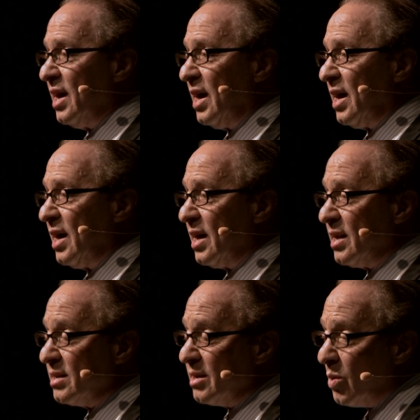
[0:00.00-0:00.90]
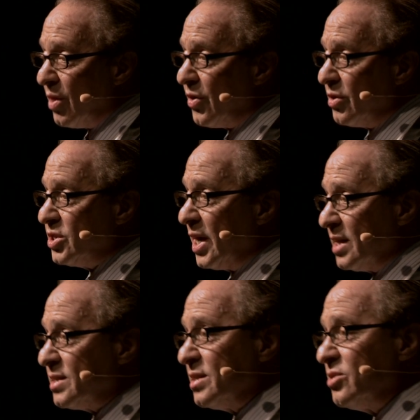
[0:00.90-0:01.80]
and a 1/3
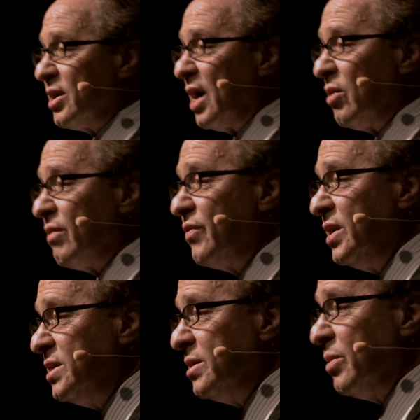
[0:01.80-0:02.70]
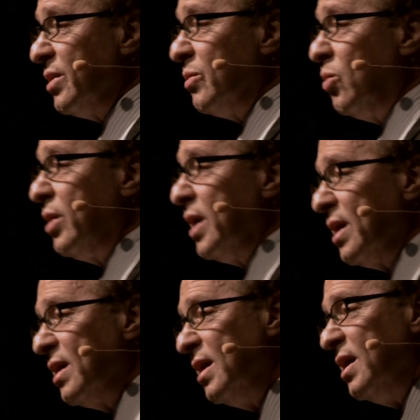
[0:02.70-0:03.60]
chance that you got off easy with a warning.